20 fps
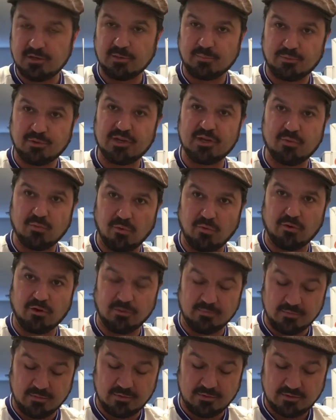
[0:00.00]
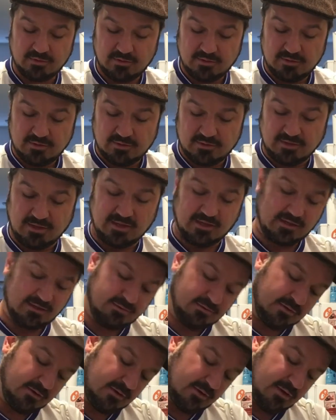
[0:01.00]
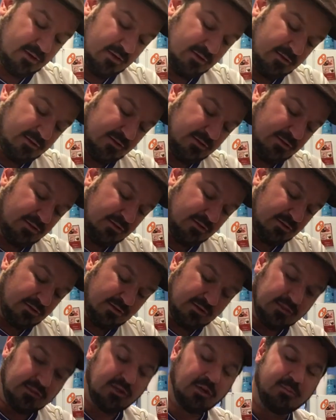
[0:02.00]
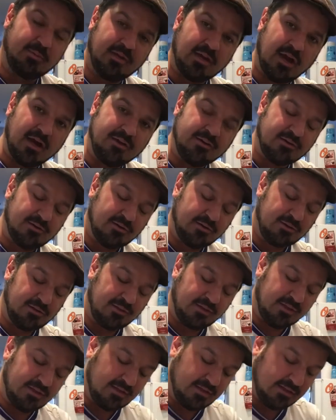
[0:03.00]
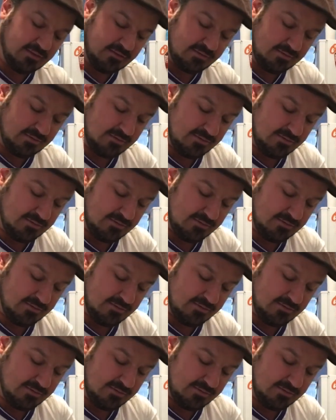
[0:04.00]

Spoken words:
pretty warm, like a little bit under the